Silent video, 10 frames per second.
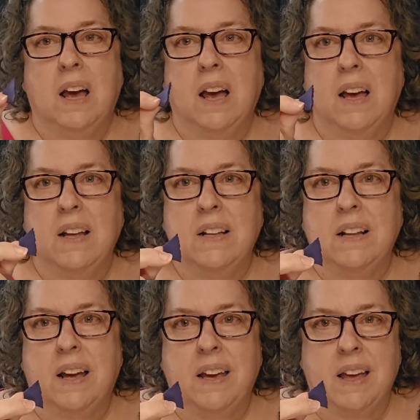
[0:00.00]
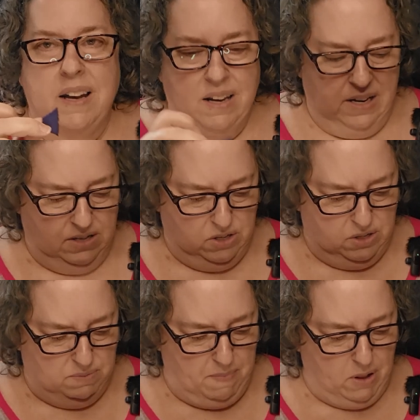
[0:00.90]
I cut it into
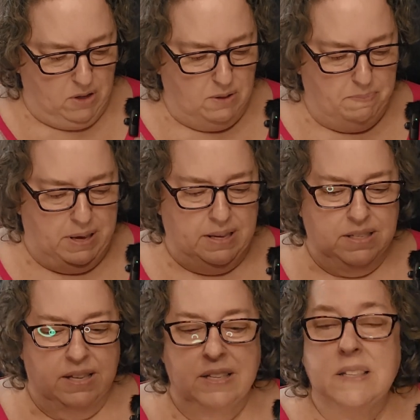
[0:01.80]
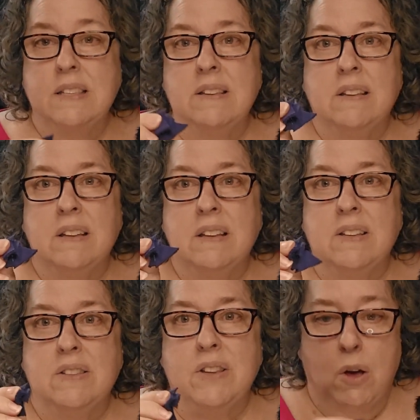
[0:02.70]
small little pieces
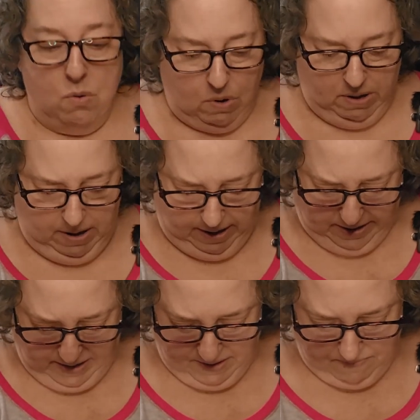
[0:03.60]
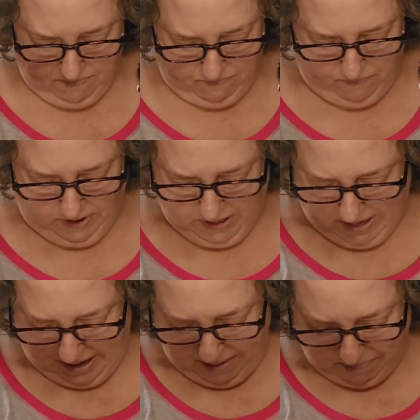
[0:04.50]
so I can fill
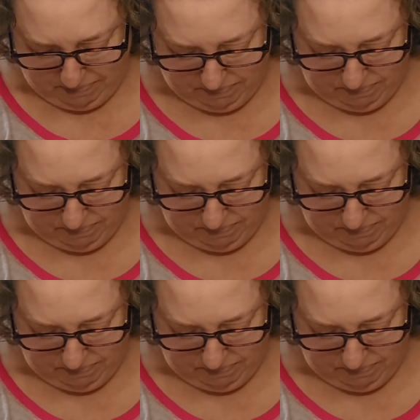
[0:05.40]
it up.